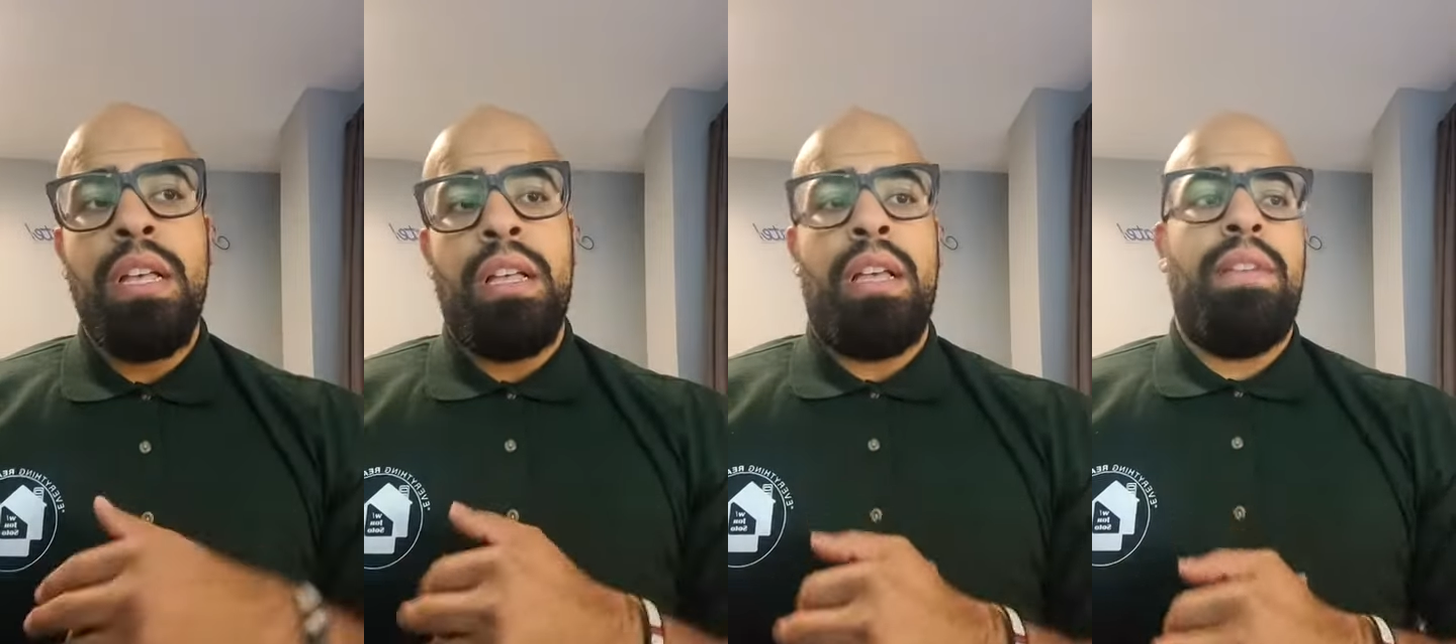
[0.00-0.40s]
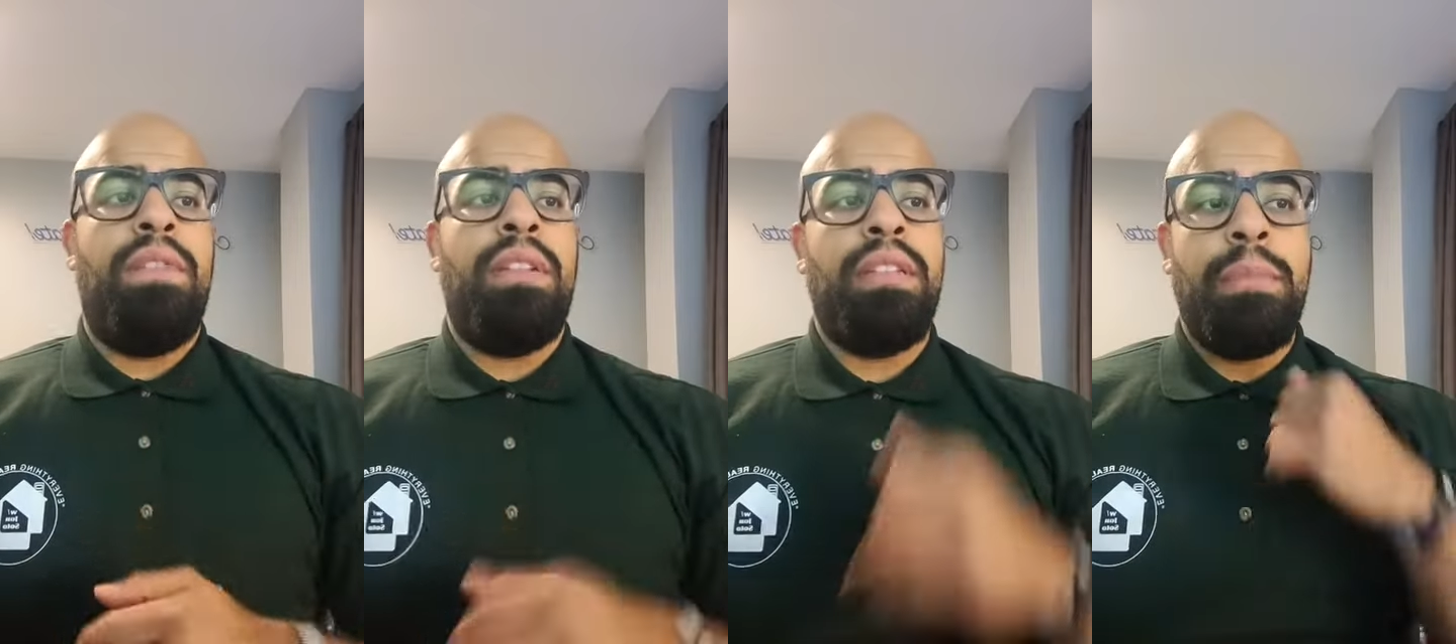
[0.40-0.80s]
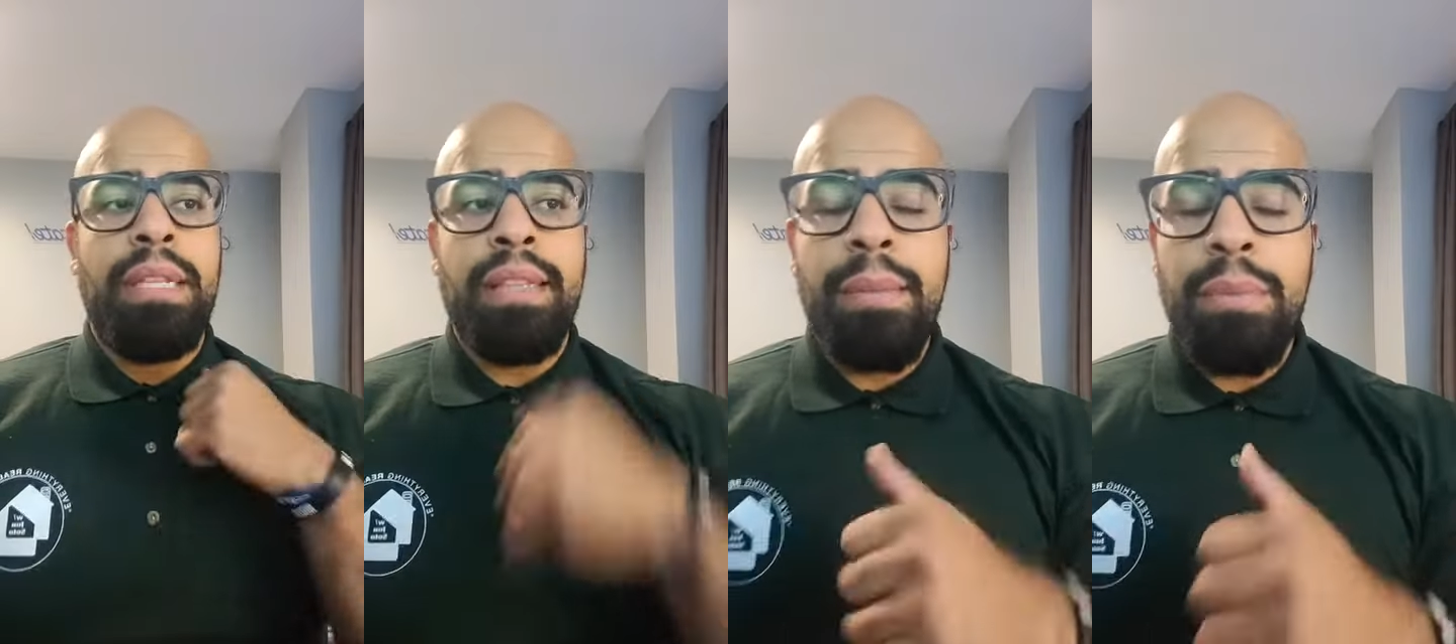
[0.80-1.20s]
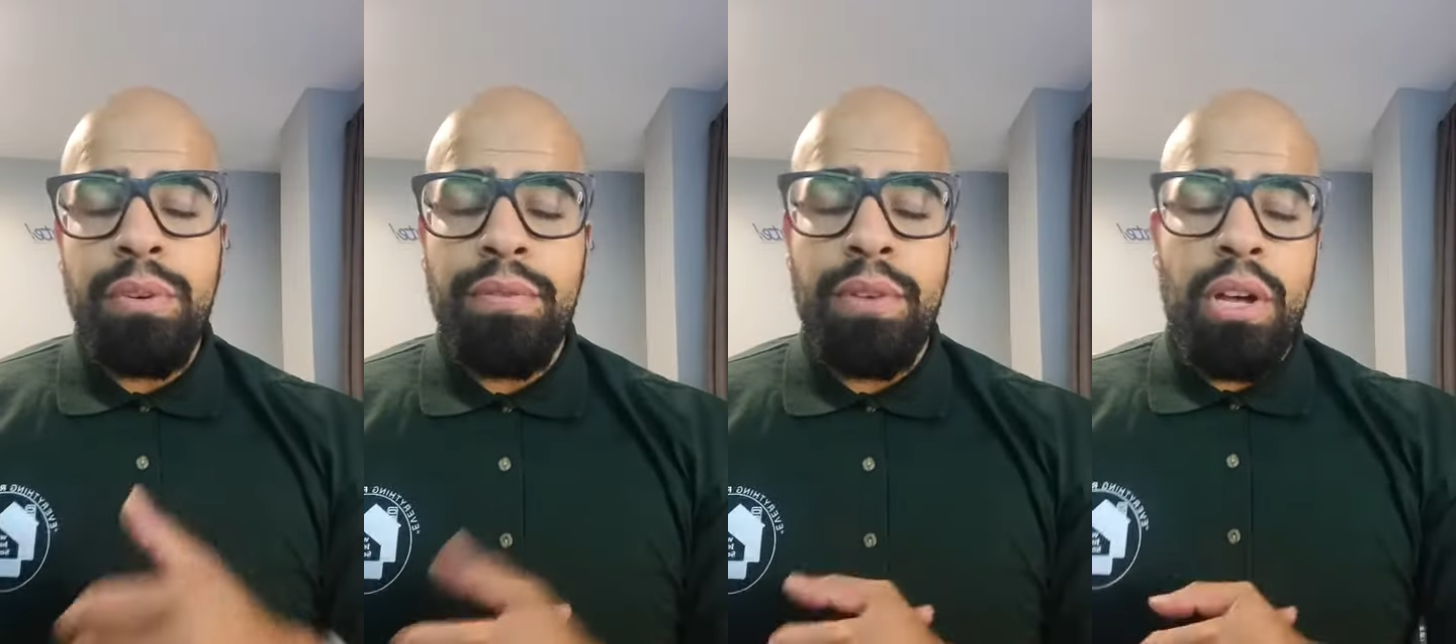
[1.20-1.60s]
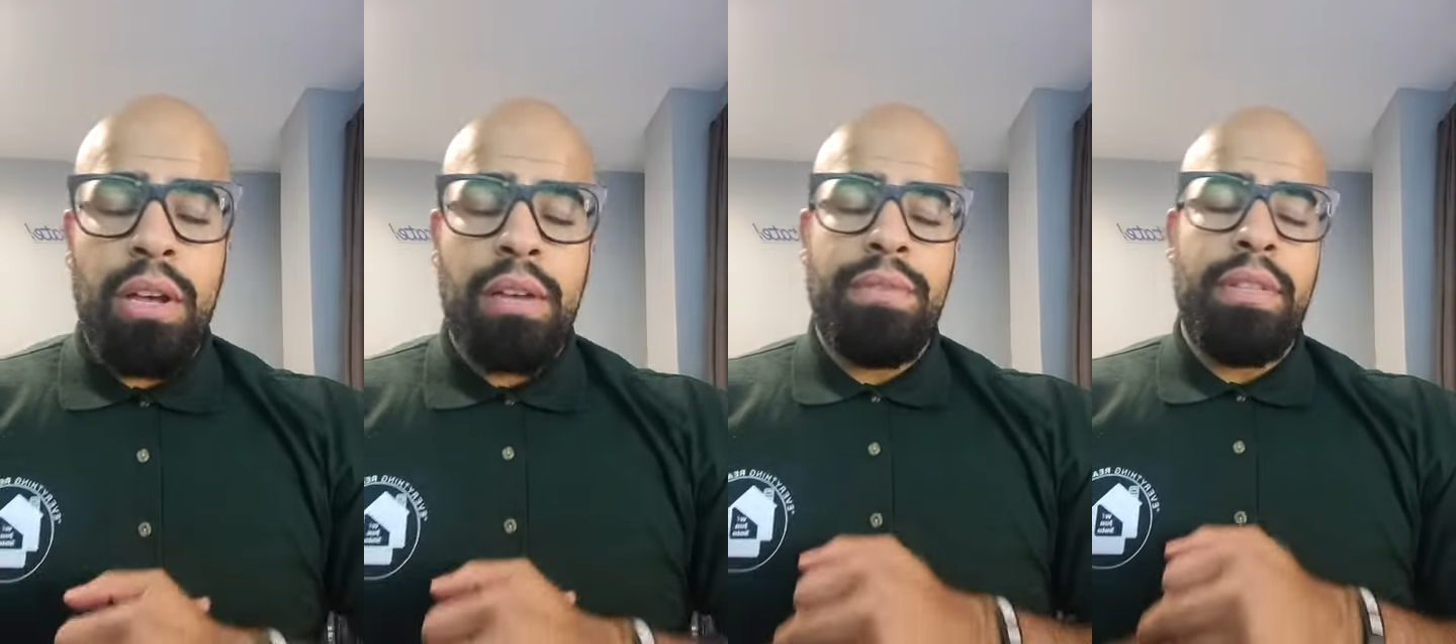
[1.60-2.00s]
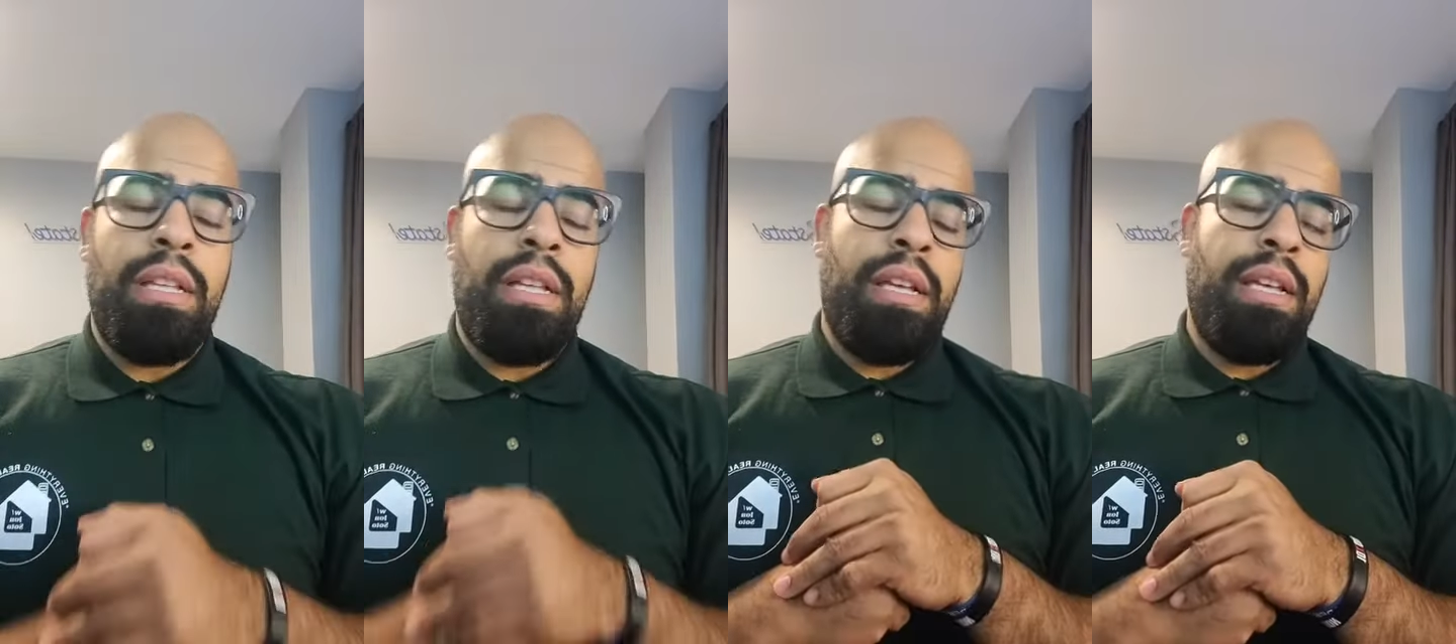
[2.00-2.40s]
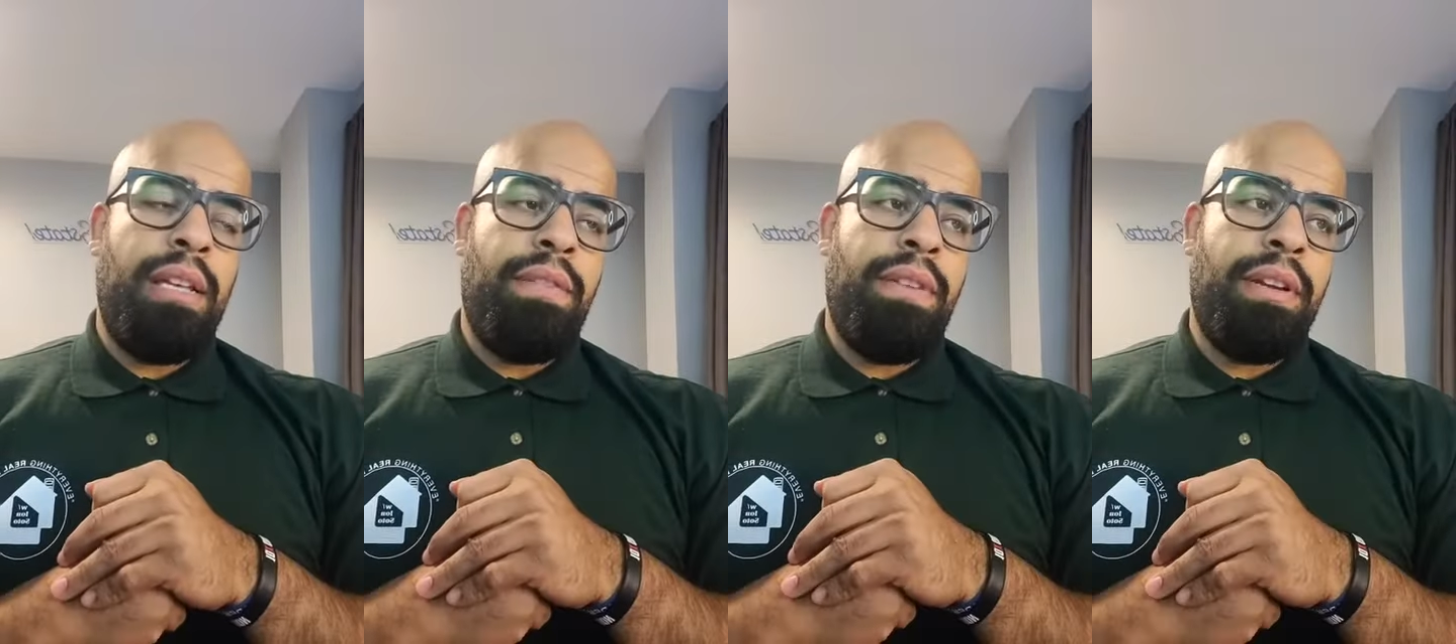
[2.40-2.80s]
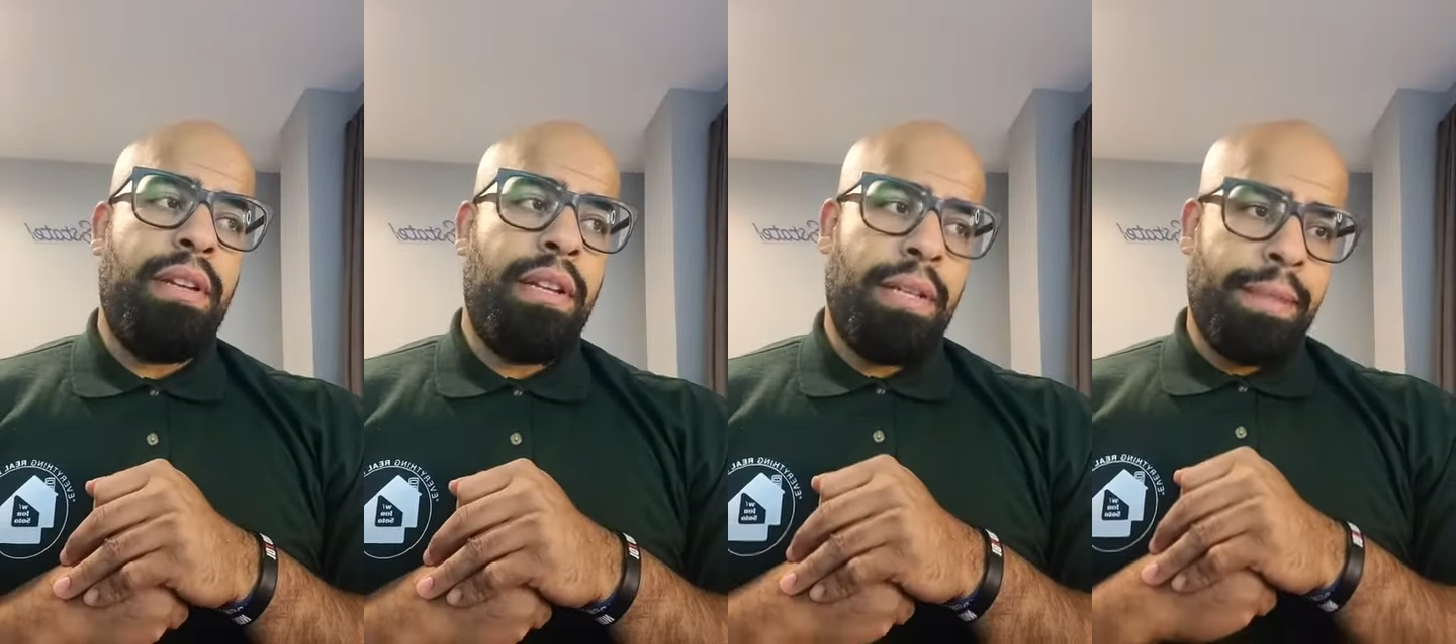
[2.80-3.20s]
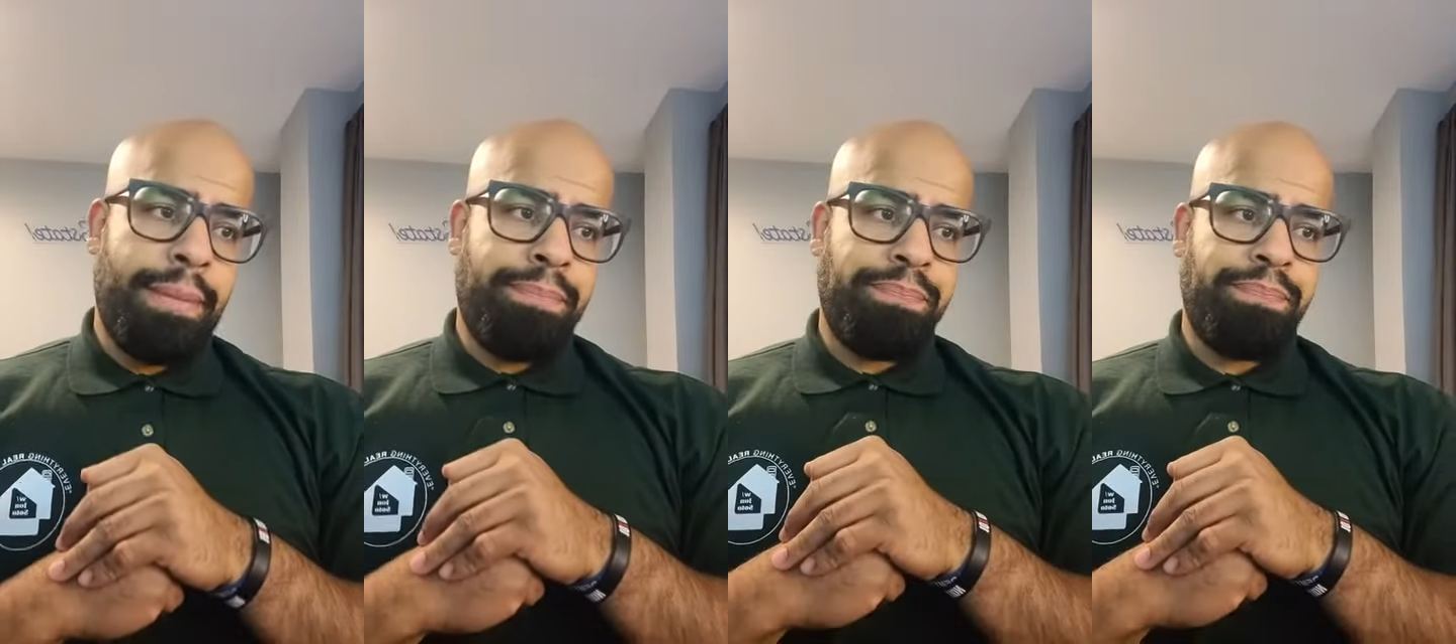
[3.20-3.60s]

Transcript: uh, if there's gonna be demo involved, uh, if they're gonna